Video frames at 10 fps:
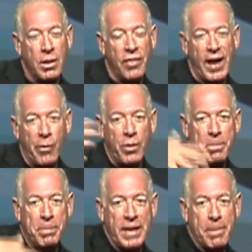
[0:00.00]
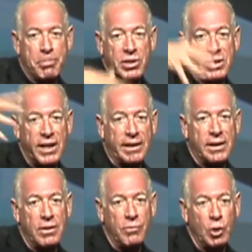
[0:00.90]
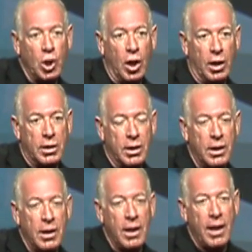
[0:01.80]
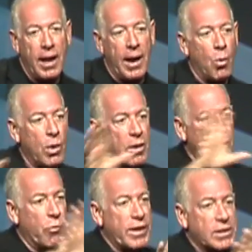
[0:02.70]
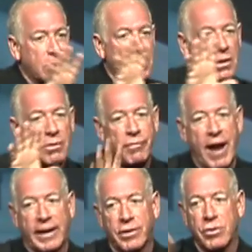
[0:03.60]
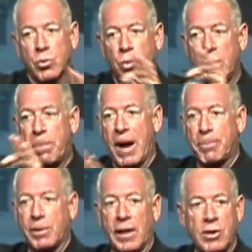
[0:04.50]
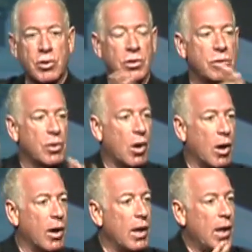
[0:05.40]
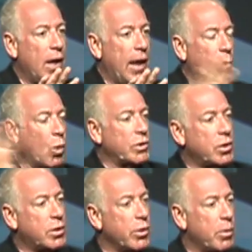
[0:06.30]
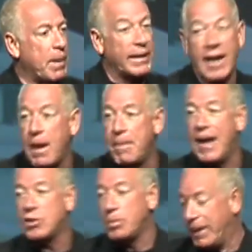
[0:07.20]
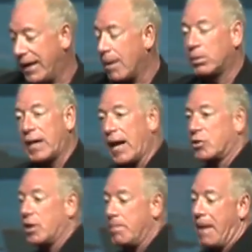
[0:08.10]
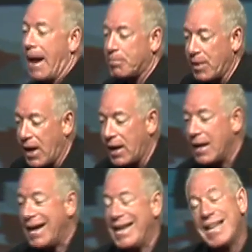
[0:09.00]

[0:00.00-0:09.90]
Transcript: that would be a predictive look at where the risk factors with populations are and what to do about that. Imagine being able to actually map that and